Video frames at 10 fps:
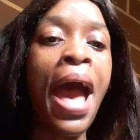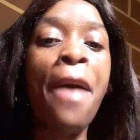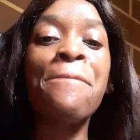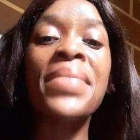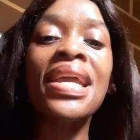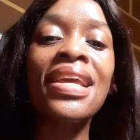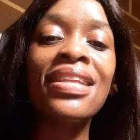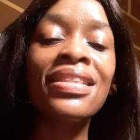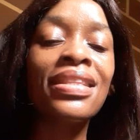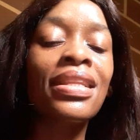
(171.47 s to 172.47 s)

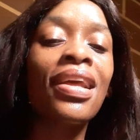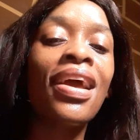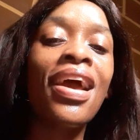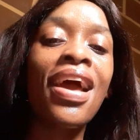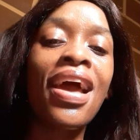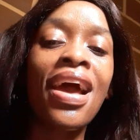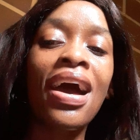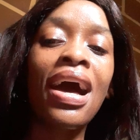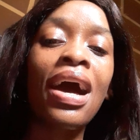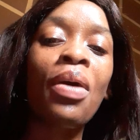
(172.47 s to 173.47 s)
Meaning,
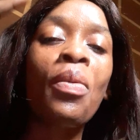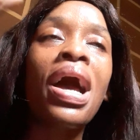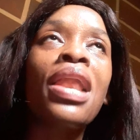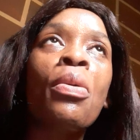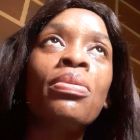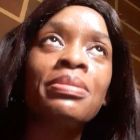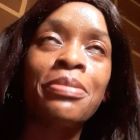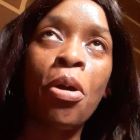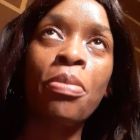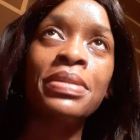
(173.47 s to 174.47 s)
while I was
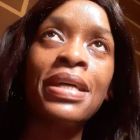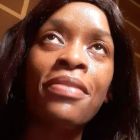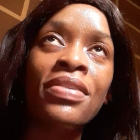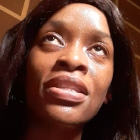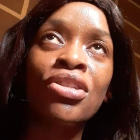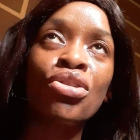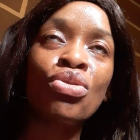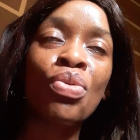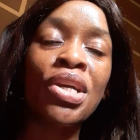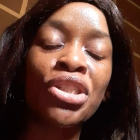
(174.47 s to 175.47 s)
observing the
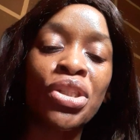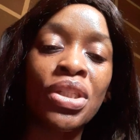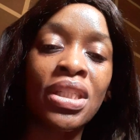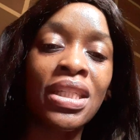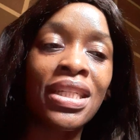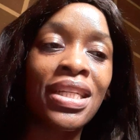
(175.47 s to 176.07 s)
situation,